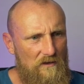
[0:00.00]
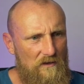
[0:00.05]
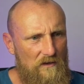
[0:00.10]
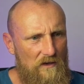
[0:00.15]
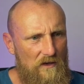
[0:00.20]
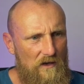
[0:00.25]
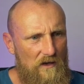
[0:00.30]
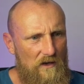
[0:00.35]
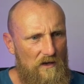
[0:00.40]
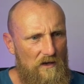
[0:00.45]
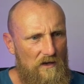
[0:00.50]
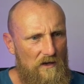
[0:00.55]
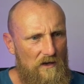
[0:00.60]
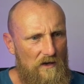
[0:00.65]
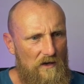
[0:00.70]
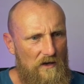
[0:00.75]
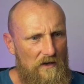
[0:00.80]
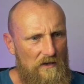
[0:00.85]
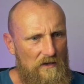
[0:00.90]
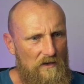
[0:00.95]

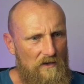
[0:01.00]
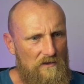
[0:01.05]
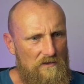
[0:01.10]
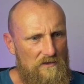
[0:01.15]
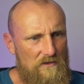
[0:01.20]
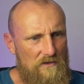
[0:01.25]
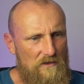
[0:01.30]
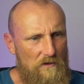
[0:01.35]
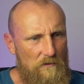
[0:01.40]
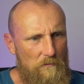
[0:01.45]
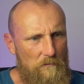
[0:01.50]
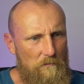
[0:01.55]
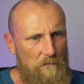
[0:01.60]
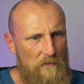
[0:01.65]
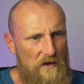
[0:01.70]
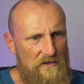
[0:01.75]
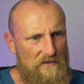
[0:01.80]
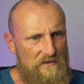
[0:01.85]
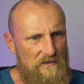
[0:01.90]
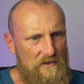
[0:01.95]
I got some
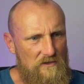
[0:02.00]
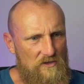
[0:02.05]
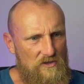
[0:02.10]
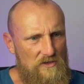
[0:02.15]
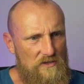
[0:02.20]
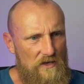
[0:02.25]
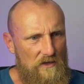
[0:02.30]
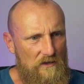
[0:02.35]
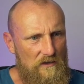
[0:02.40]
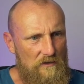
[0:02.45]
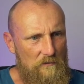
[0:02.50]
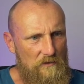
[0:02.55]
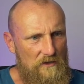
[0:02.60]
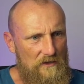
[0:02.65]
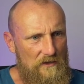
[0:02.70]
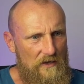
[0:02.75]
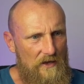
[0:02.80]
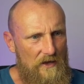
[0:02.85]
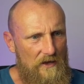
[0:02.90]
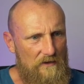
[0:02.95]
message telling me
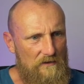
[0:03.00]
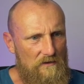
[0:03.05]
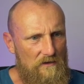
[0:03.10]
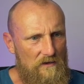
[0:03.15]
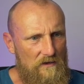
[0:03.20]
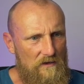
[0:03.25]
that